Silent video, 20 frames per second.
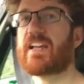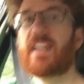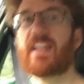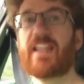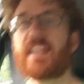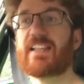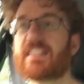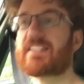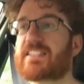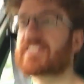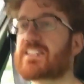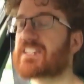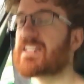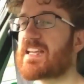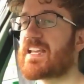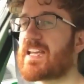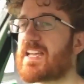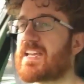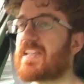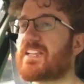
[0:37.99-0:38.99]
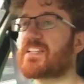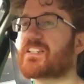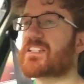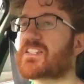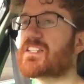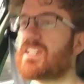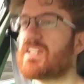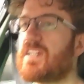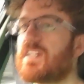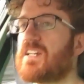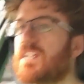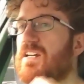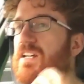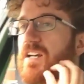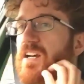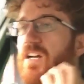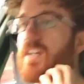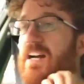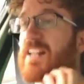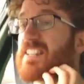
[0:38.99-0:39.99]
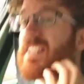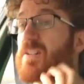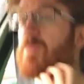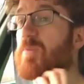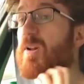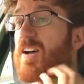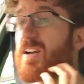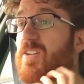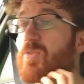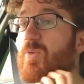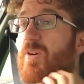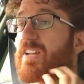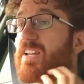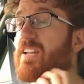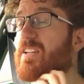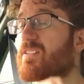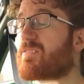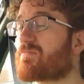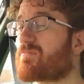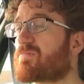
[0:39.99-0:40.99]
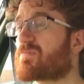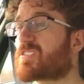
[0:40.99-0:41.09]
it is, uh, I did a blind weigh-in.